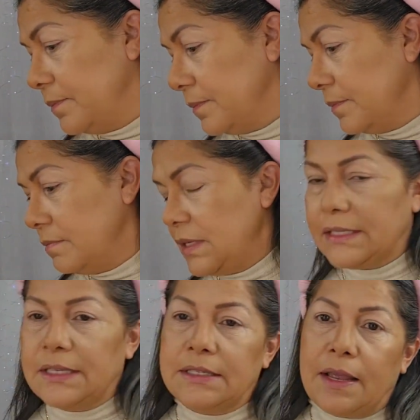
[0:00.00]
Let me
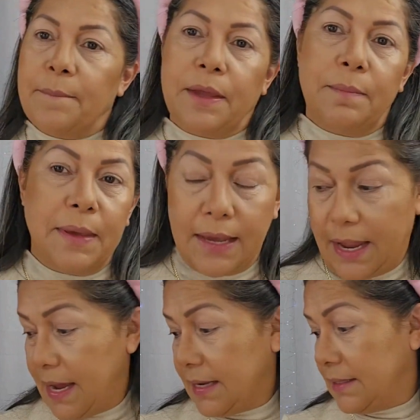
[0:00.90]
see something
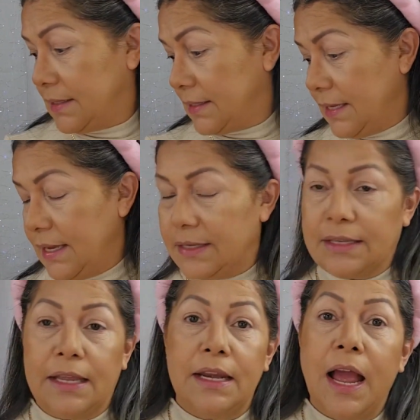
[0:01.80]
because it's
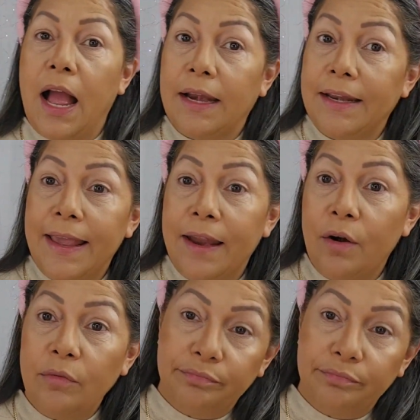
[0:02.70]
getting hot in here.